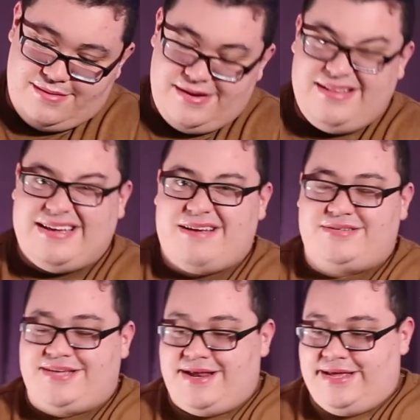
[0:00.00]
And like I was
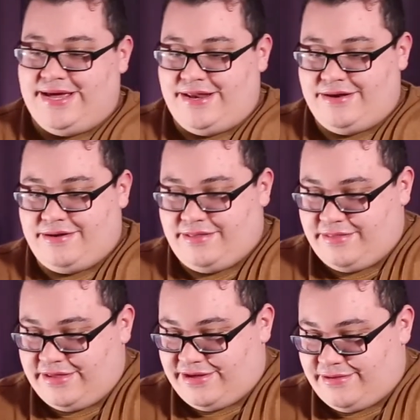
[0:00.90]
saying again,
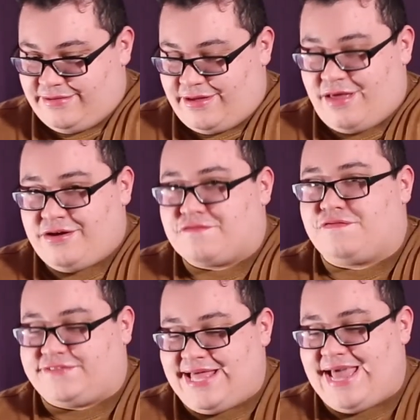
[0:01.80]
all your
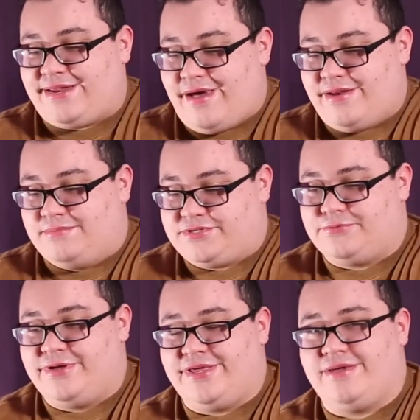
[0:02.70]
flat items
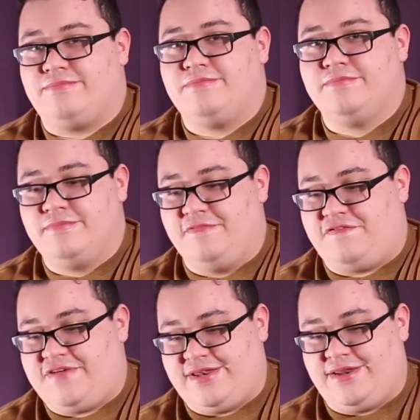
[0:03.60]
really
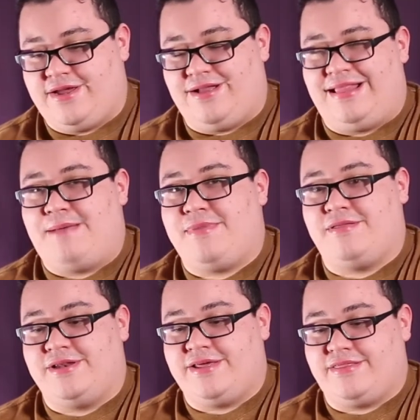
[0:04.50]
fit in here a lot better
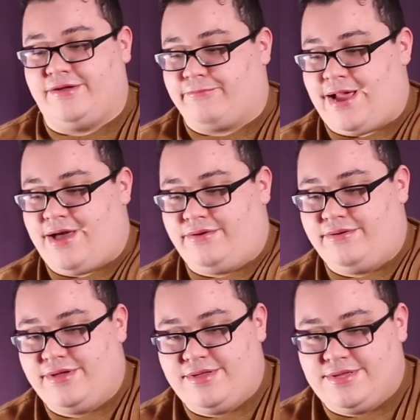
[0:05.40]
than anything round.
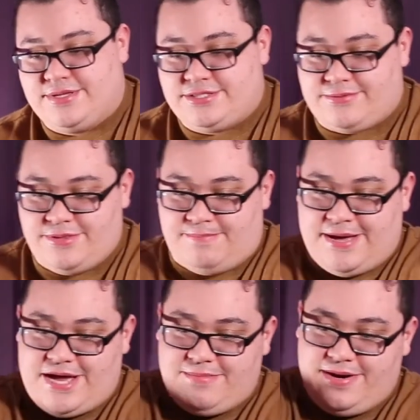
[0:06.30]
So in the
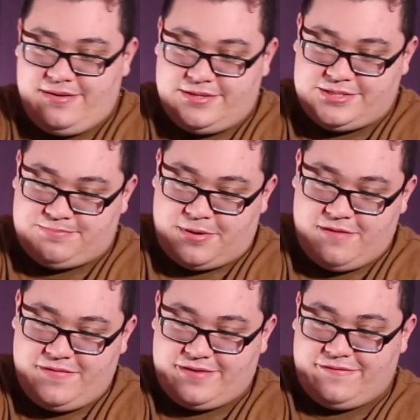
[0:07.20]
bottom here, this is
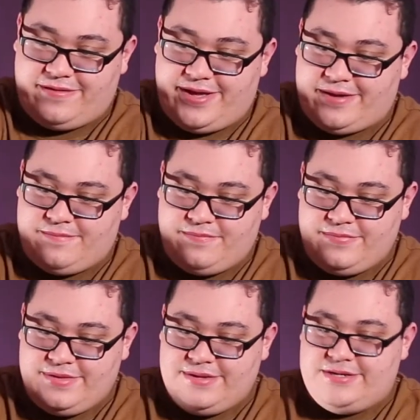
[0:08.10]
perfect for like
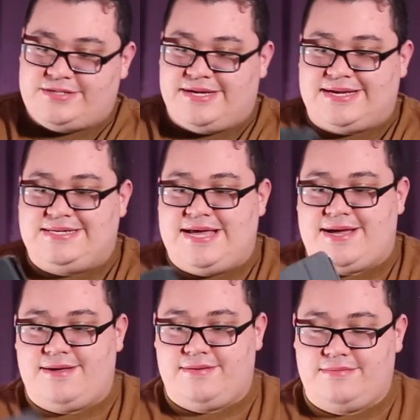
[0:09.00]
just like a
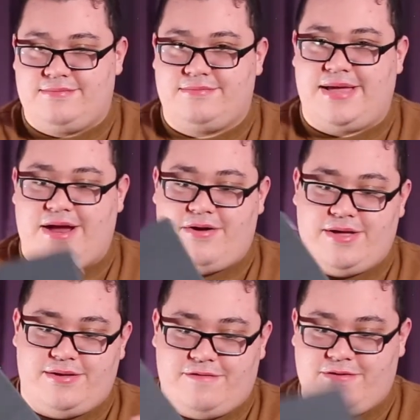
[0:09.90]
tech
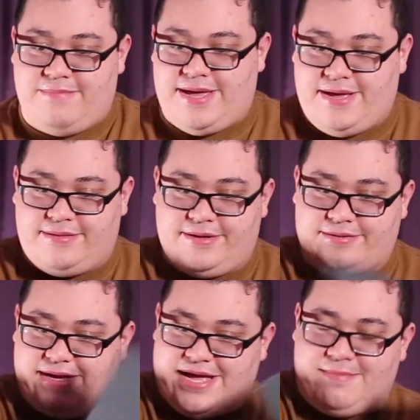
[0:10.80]
area of your bag. Like
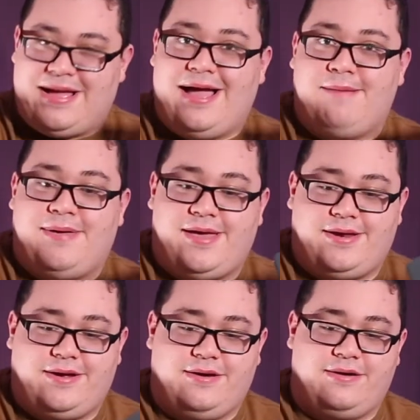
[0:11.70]
I got my iPad
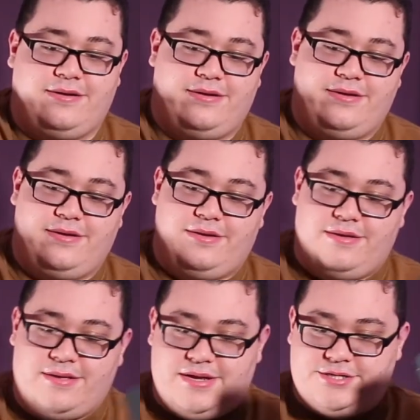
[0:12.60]
here
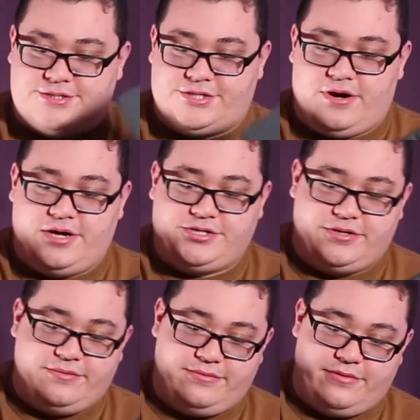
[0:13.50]
and just
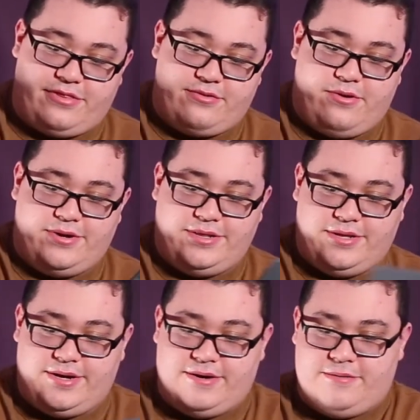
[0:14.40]
charger, throw it in
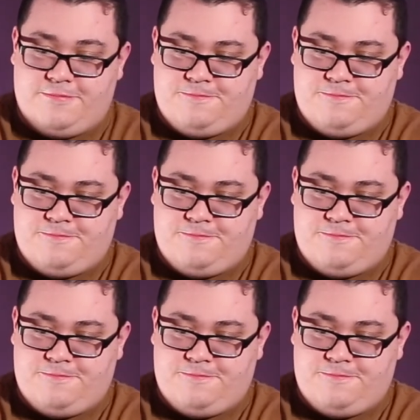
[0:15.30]
there.